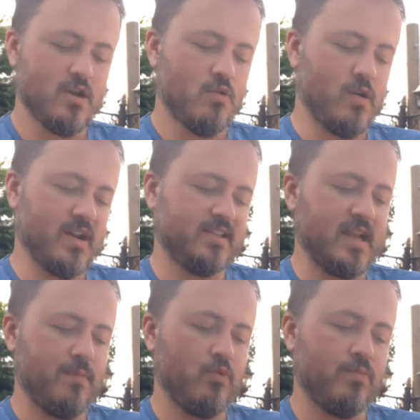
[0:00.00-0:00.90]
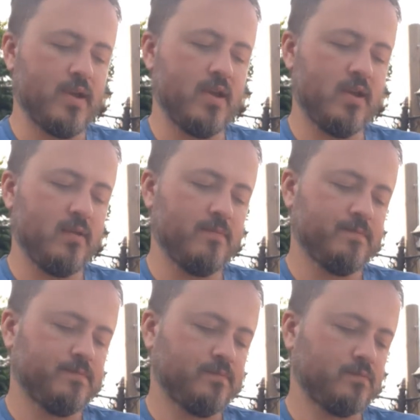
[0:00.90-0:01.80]
One example being,
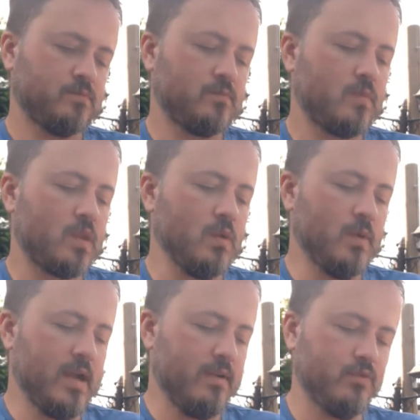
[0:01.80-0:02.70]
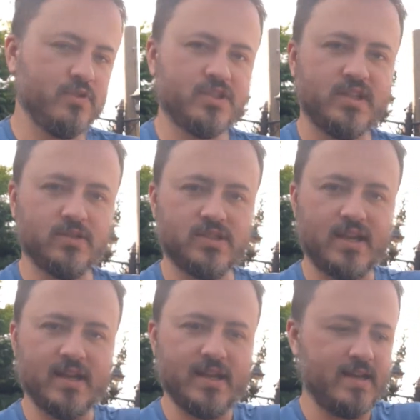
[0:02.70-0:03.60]
we have all the skills
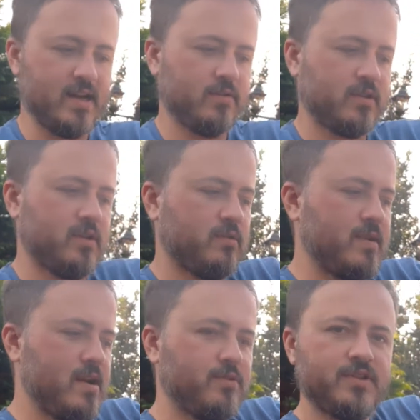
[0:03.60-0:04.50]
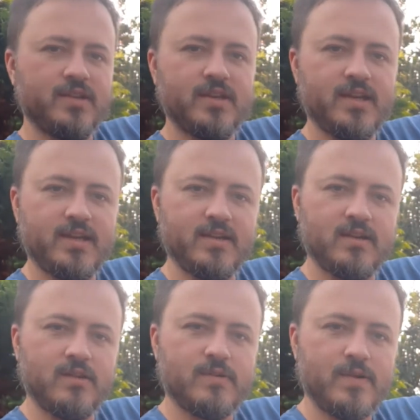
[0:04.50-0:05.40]
here laid out around
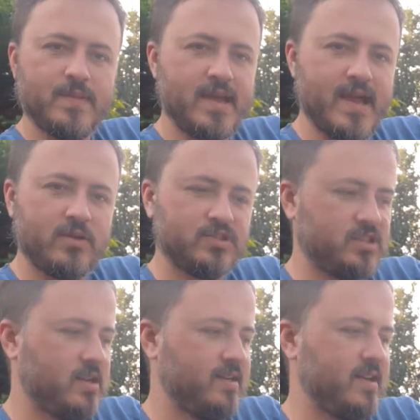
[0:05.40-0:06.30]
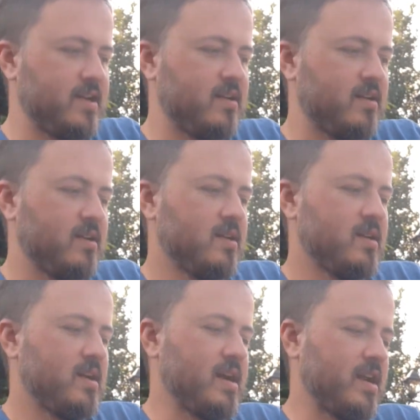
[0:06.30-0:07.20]
the outside here,
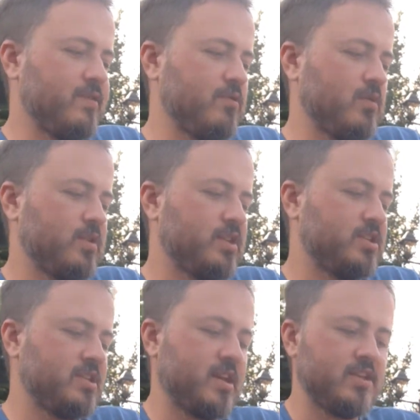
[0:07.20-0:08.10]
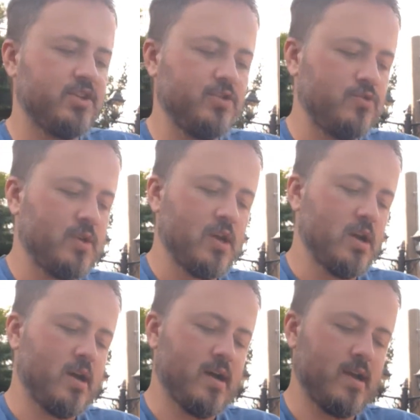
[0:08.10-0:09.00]
and if we were to say do
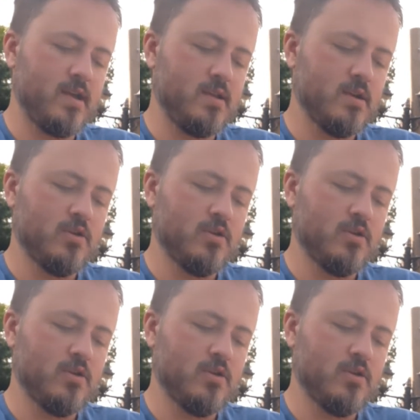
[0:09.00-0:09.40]
a